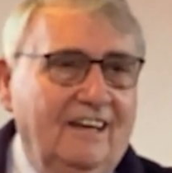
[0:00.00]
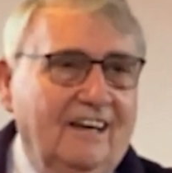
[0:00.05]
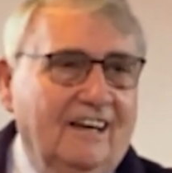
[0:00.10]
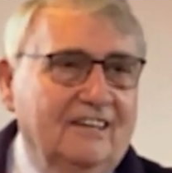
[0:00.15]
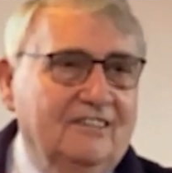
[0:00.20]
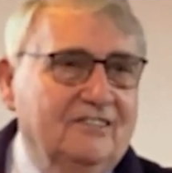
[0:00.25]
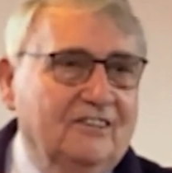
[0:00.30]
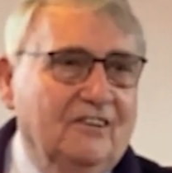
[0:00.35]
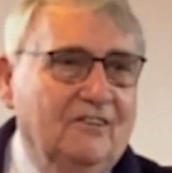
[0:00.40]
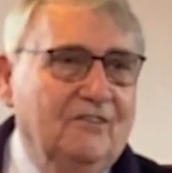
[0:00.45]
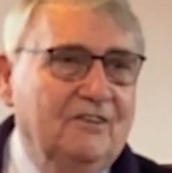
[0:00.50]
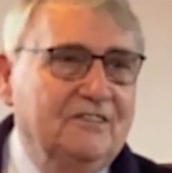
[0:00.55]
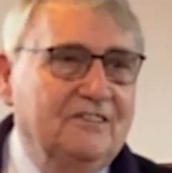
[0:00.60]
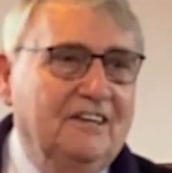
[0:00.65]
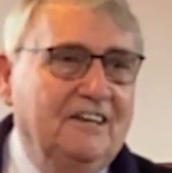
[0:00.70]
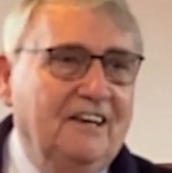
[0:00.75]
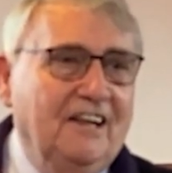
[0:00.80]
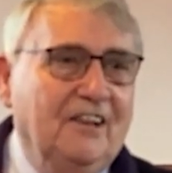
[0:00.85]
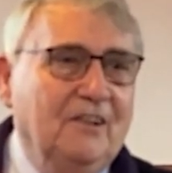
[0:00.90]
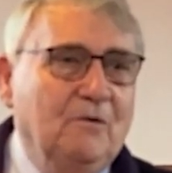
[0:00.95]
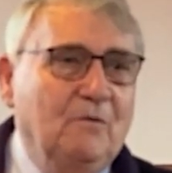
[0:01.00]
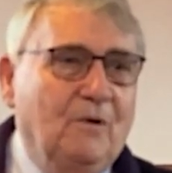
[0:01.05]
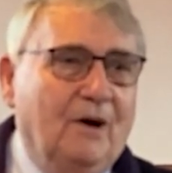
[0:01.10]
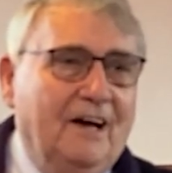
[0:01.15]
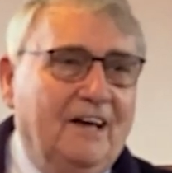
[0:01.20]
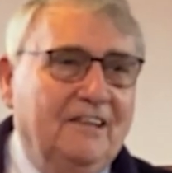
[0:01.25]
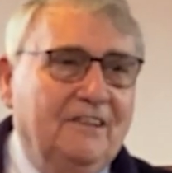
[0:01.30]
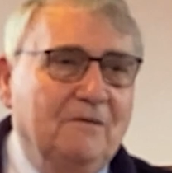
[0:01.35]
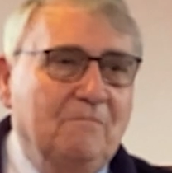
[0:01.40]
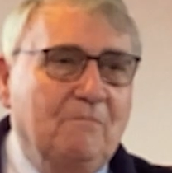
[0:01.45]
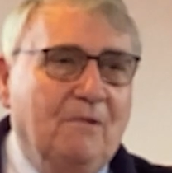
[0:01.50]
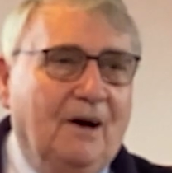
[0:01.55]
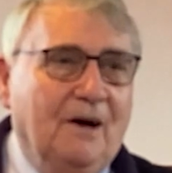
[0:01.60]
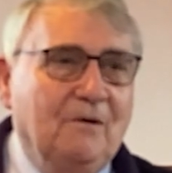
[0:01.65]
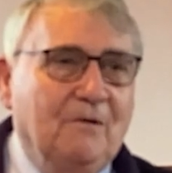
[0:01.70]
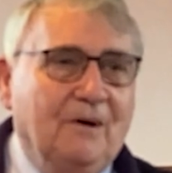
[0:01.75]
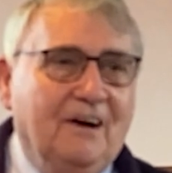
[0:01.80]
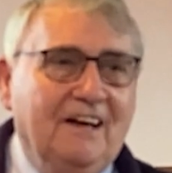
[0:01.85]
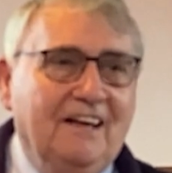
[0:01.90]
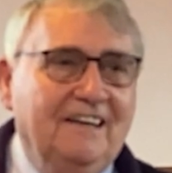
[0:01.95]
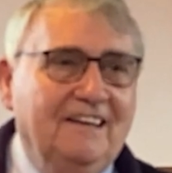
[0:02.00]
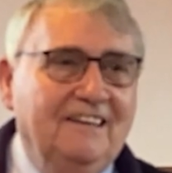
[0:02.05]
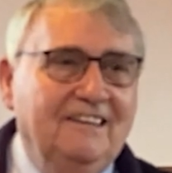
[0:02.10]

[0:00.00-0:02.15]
is that there is another way than my way.